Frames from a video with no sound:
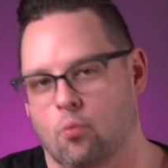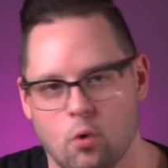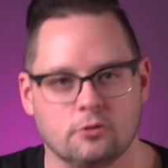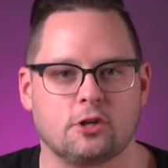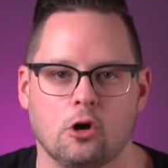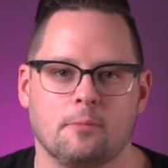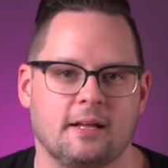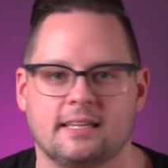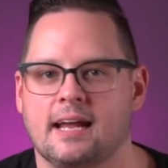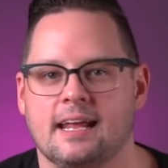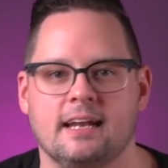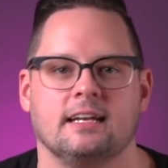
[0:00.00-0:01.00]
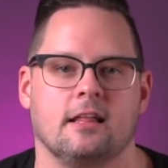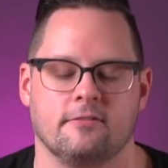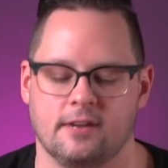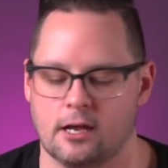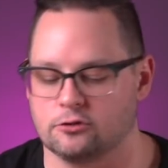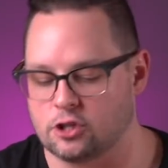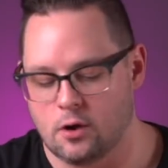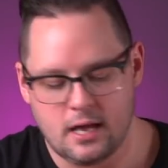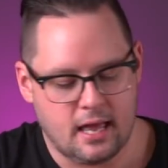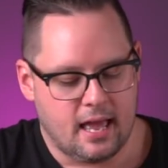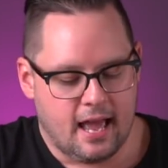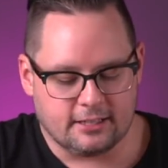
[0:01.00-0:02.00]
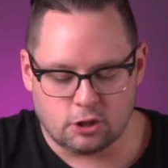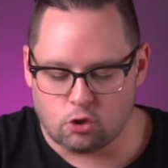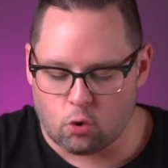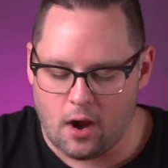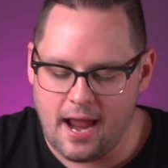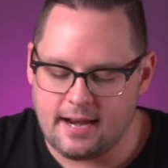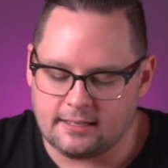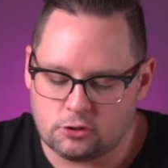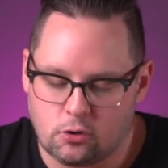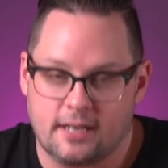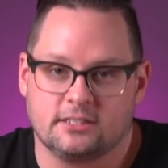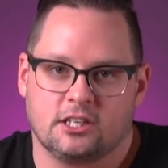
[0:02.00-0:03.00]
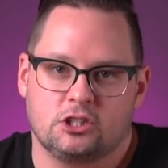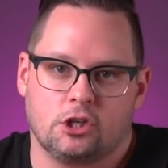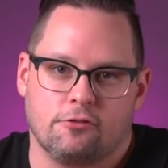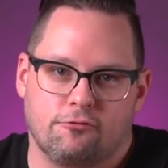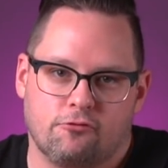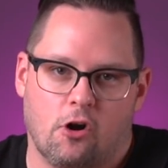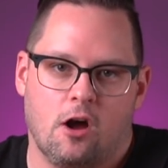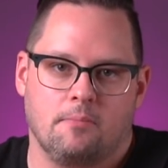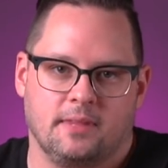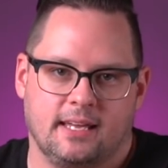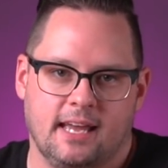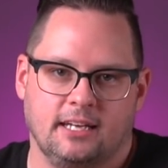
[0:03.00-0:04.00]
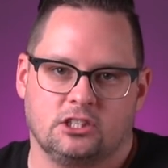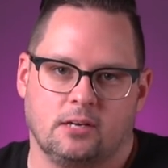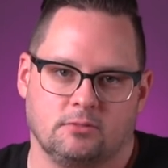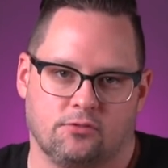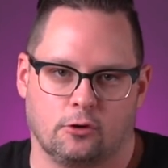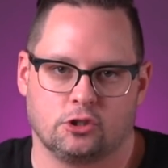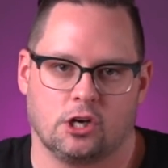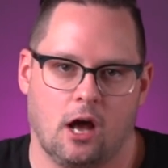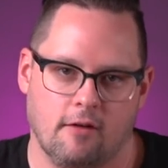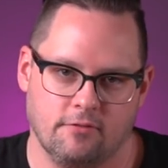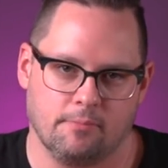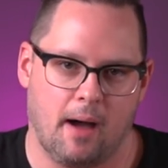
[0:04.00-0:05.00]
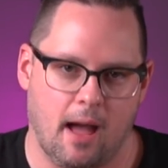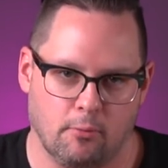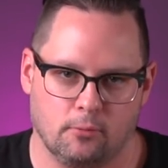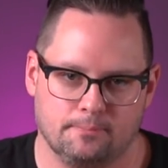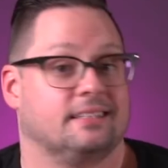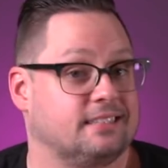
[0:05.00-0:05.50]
We'll talk about that in another video. So it's a great transition from the King James Version of the Bible.